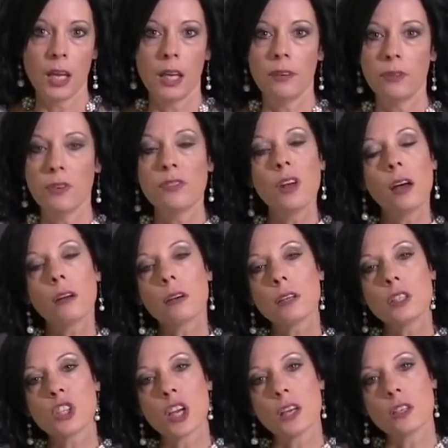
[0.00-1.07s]
If you've not
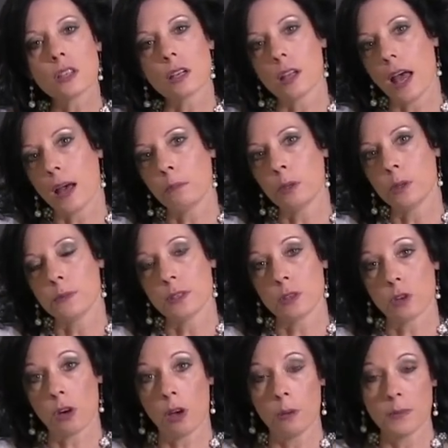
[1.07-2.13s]
already changed the light bulbs
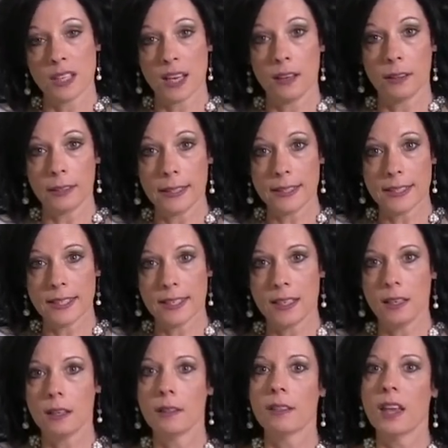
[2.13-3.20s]
in your home to
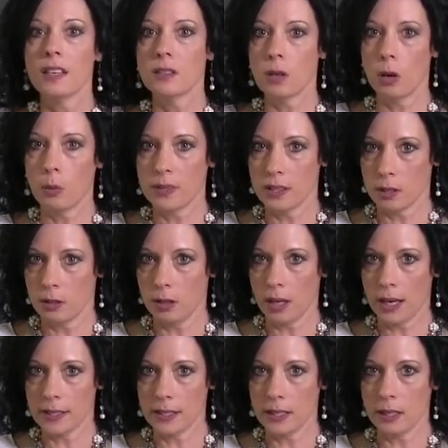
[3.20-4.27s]
LED, that's always a good
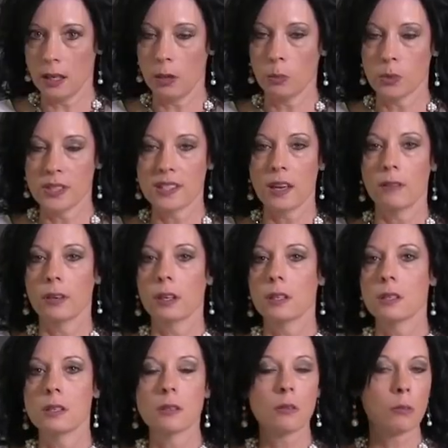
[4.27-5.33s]
idea and will save a
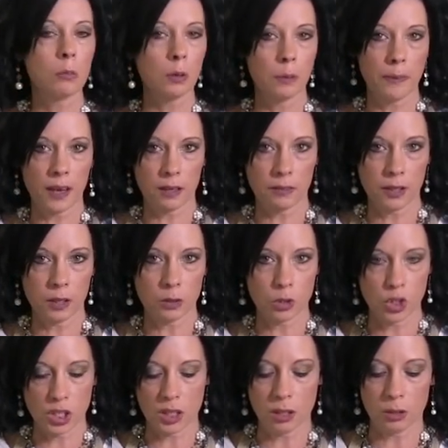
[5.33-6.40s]
considerable amount of
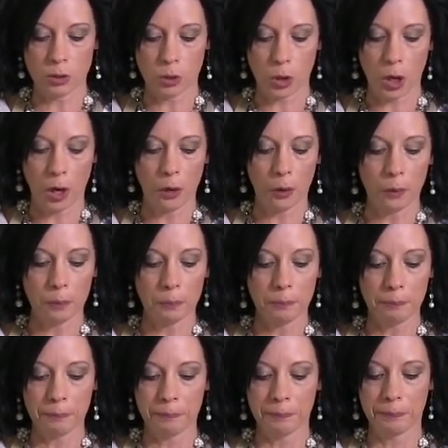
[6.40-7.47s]
energy in your home.